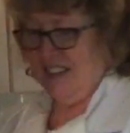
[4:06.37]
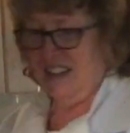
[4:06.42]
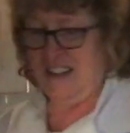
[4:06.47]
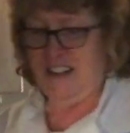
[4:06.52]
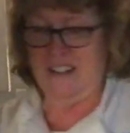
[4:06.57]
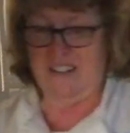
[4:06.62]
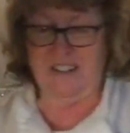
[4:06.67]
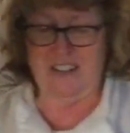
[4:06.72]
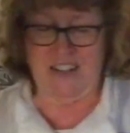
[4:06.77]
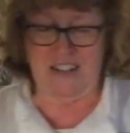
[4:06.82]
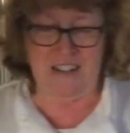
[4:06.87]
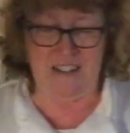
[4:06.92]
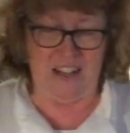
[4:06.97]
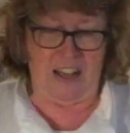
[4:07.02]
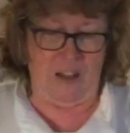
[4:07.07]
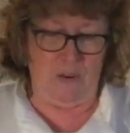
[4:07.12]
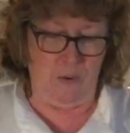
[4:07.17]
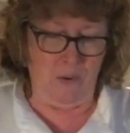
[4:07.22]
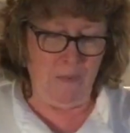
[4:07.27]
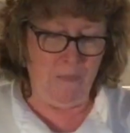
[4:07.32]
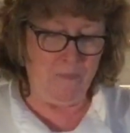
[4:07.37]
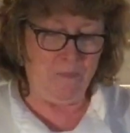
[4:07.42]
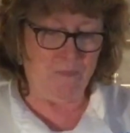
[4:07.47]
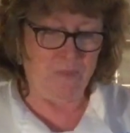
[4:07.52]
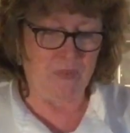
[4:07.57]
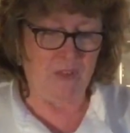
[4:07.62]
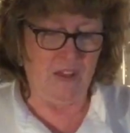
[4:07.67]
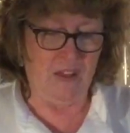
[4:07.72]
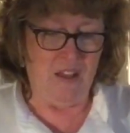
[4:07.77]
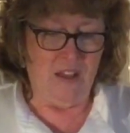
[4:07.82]
linen tea towel.
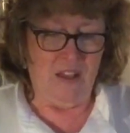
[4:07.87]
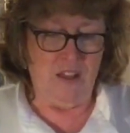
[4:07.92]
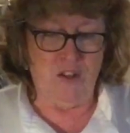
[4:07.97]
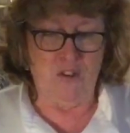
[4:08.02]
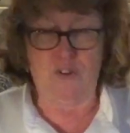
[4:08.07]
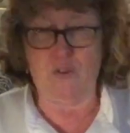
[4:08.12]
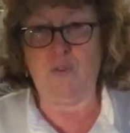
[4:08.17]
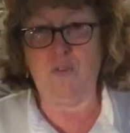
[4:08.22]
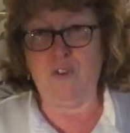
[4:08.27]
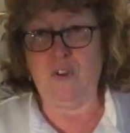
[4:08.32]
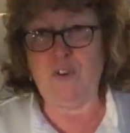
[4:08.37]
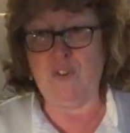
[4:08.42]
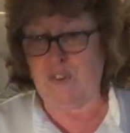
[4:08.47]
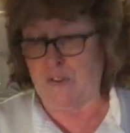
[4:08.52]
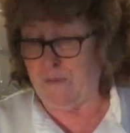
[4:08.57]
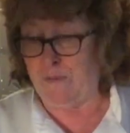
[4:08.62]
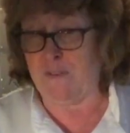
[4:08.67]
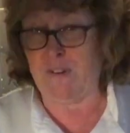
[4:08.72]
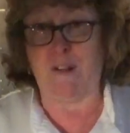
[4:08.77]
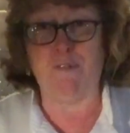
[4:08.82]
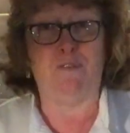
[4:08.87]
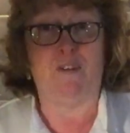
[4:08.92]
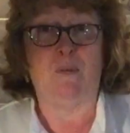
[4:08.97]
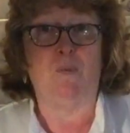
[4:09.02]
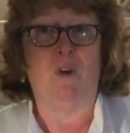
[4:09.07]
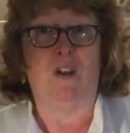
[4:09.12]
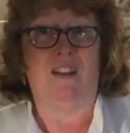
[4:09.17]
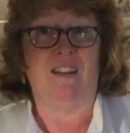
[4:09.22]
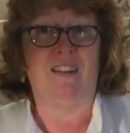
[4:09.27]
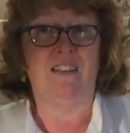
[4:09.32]
Don't use a fluffy
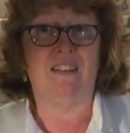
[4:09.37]
one.